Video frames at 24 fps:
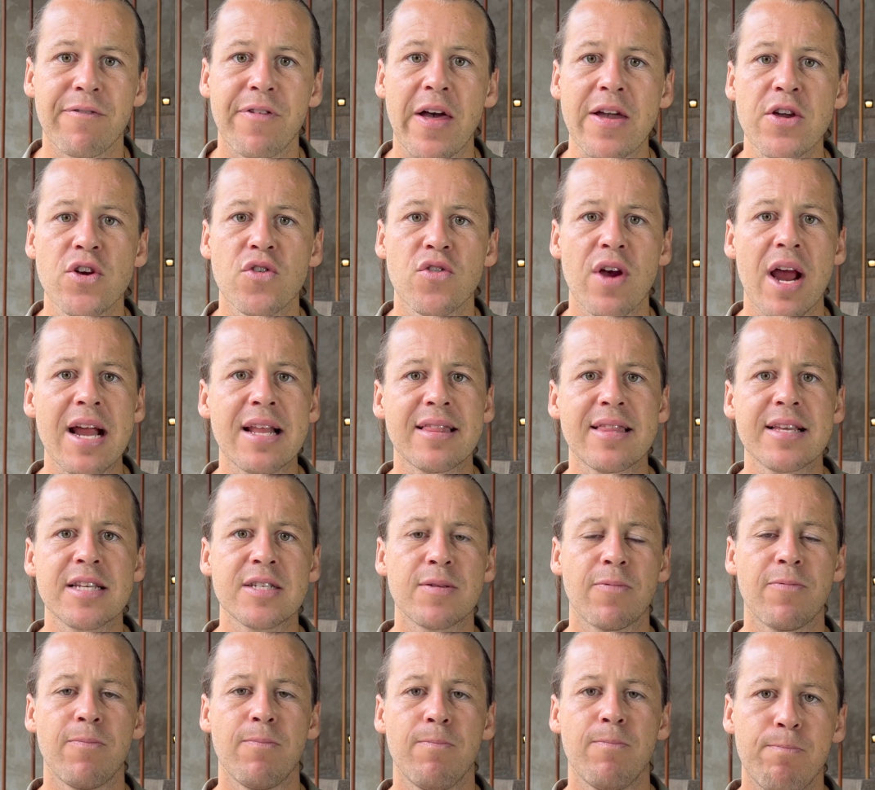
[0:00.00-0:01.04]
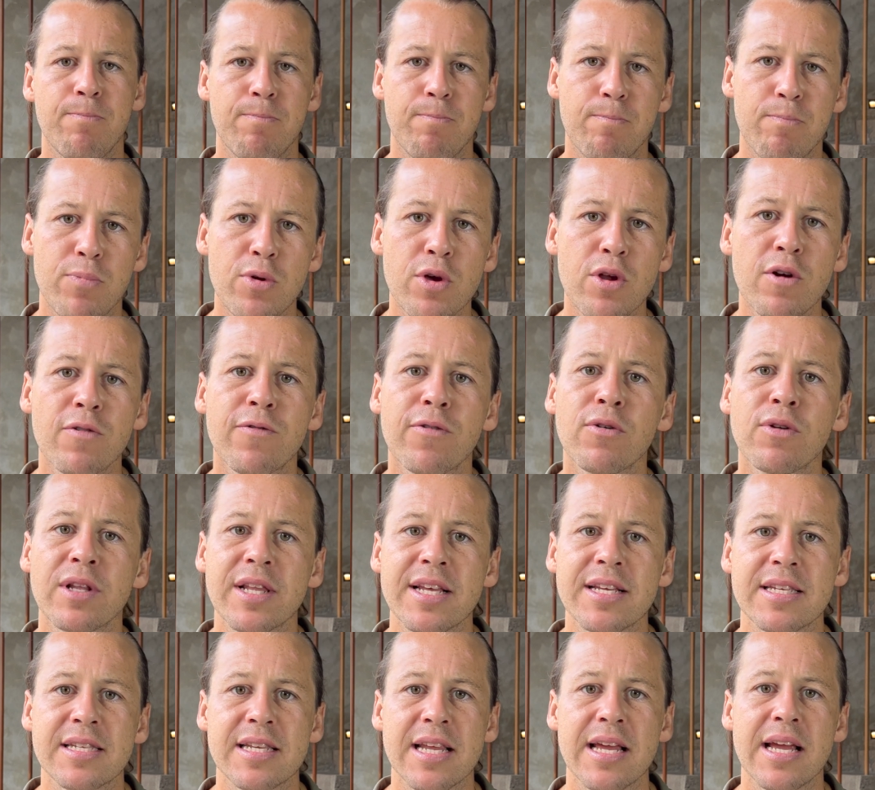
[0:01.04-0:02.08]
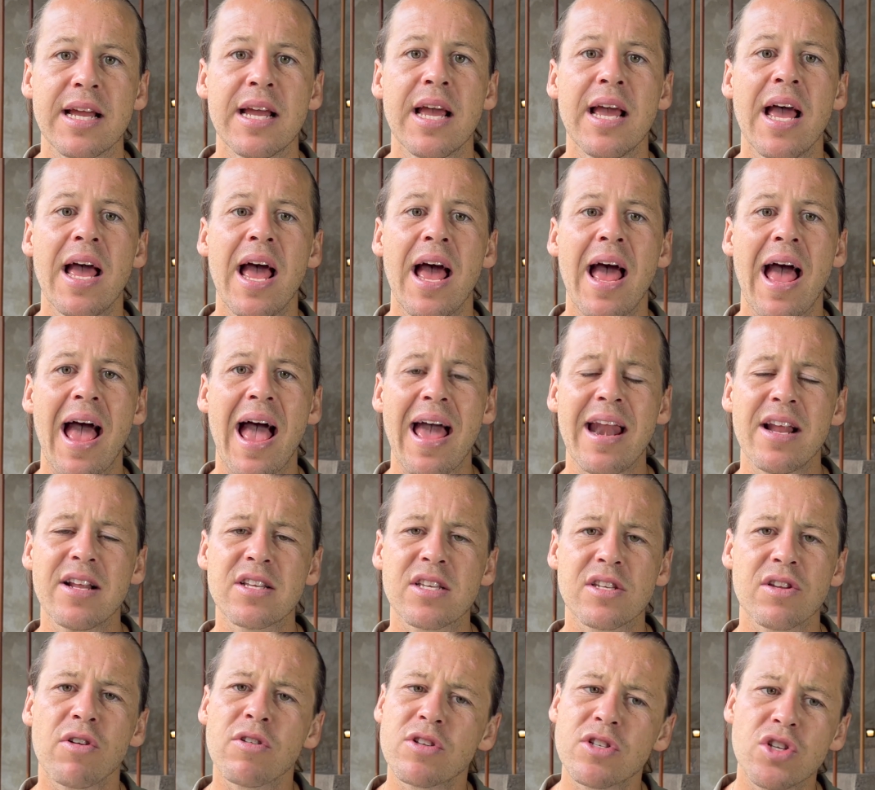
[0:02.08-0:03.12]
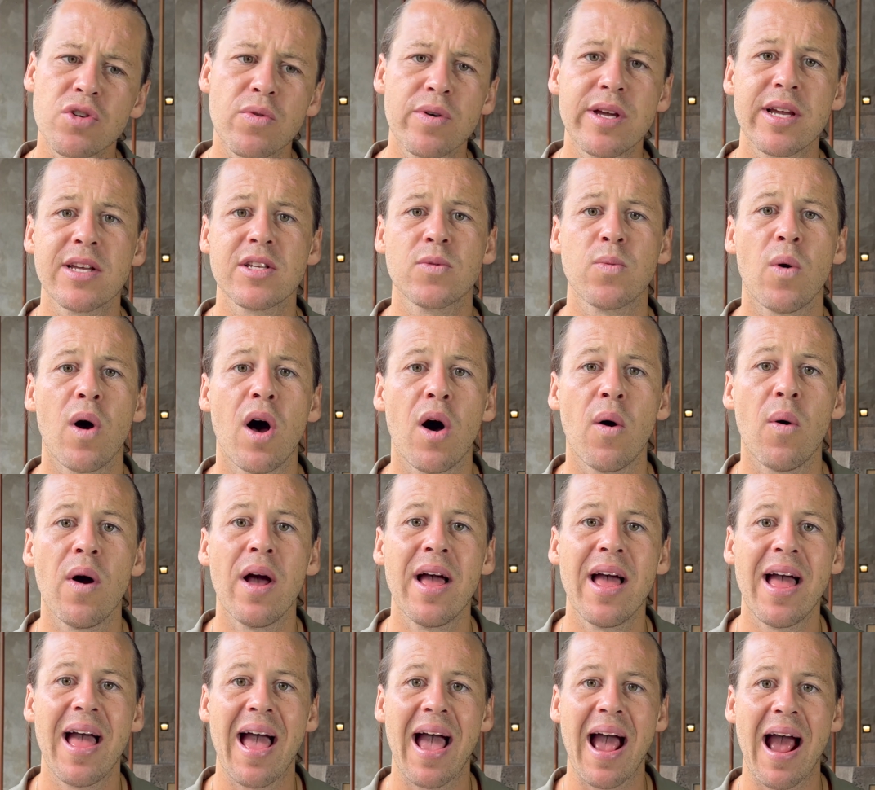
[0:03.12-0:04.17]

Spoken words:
They create this beautiful listing and it's not doing as well.